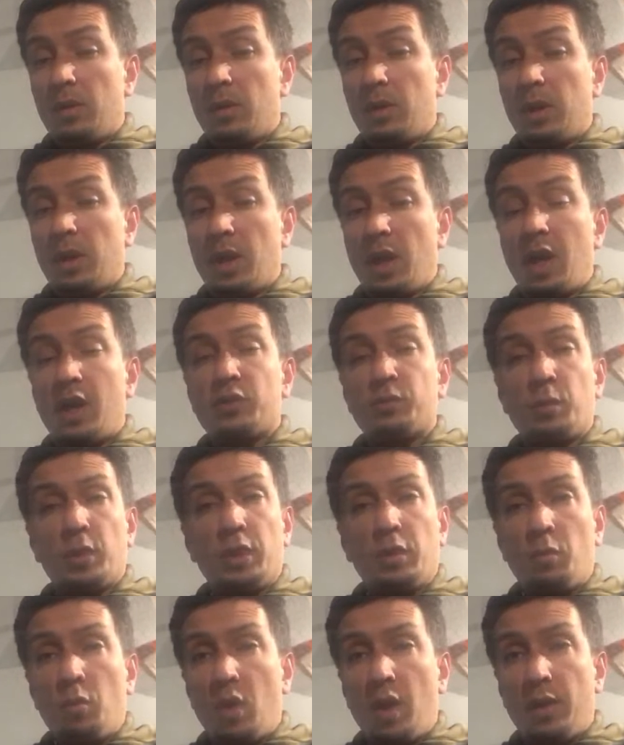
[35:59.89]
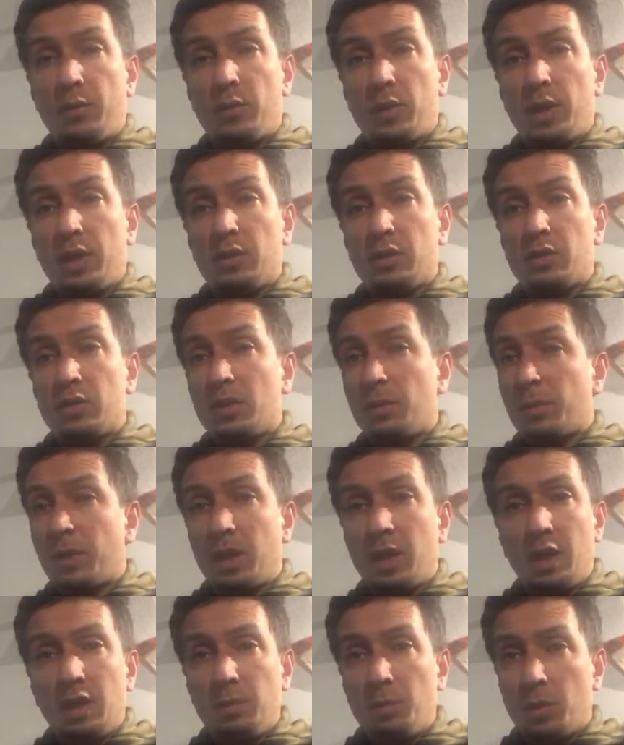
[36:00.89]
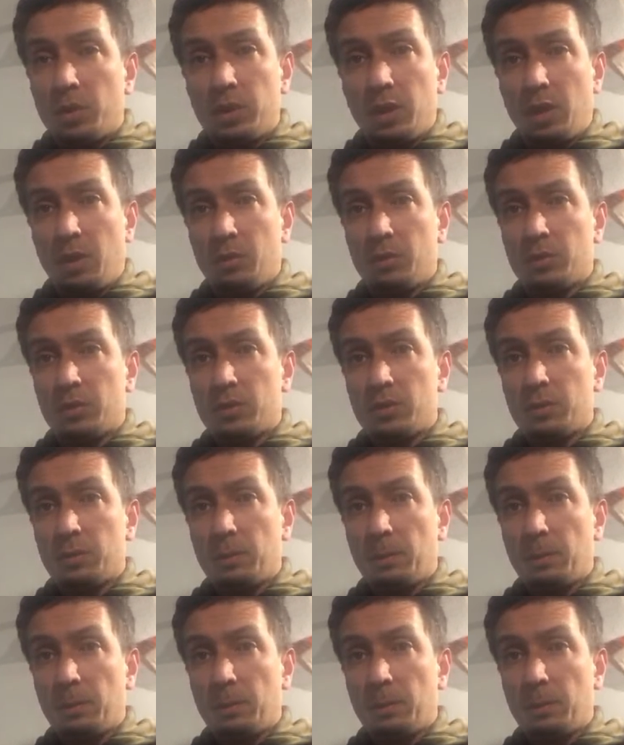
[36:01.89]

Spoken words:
in a husband and wife relationship than anybody else.